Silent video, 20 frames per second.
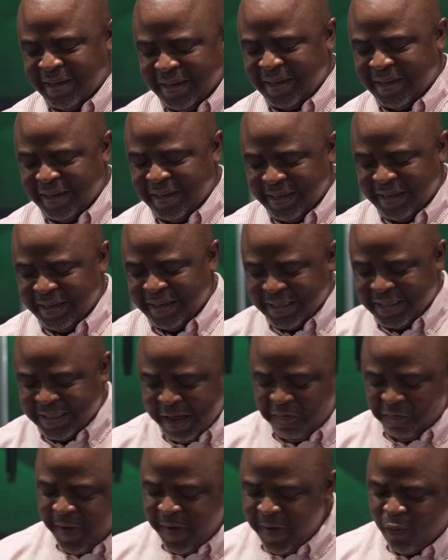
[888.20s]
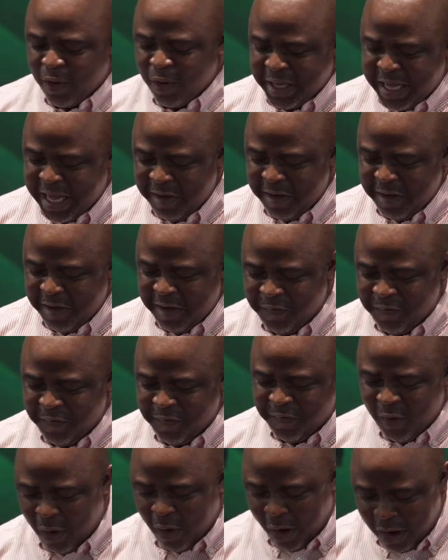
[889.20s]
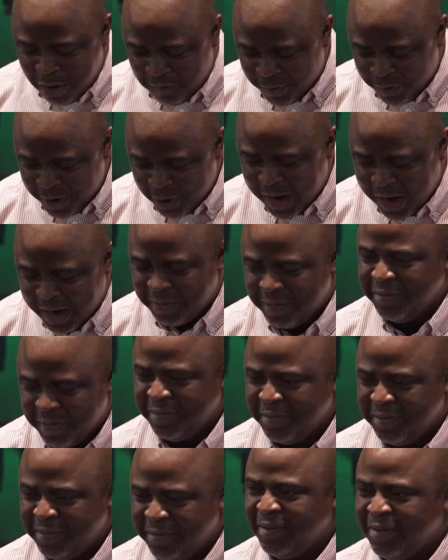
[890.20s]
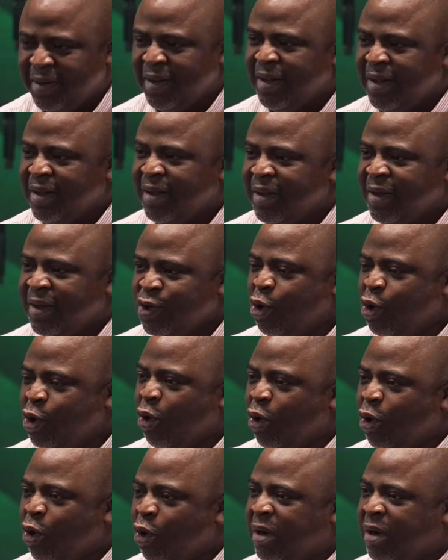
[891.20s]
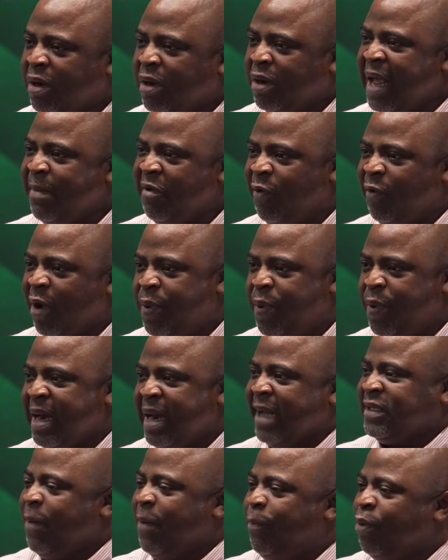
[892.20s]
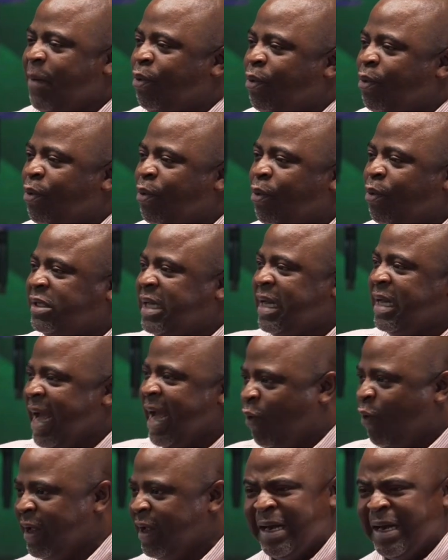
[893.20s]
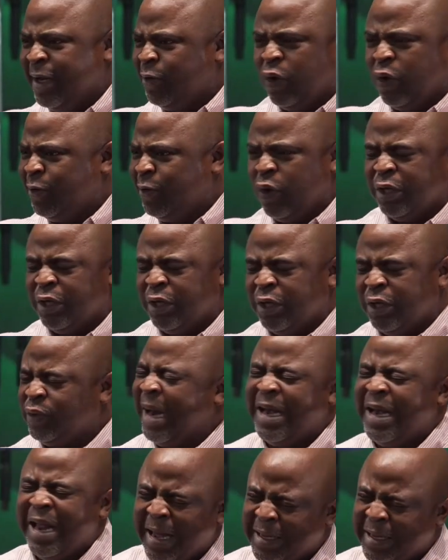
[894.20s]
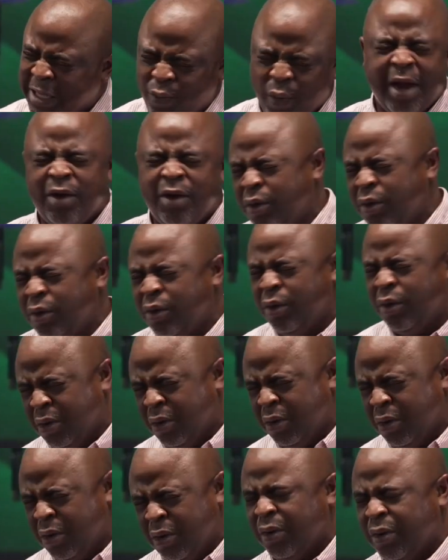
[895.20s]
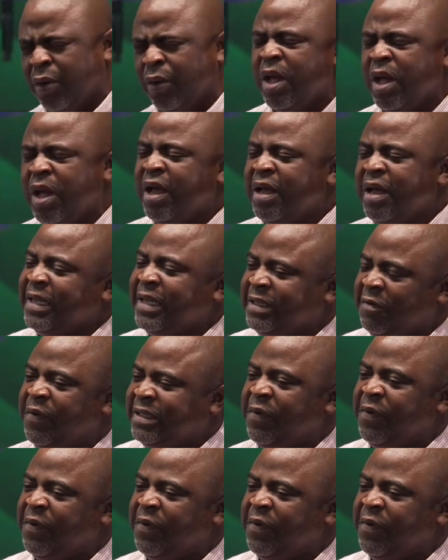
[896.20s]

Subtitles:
The fig will give you honor for a while. You look clean before people. That's how people deny what they are. I didn't do it. And they argue, ah, no. That's a fig.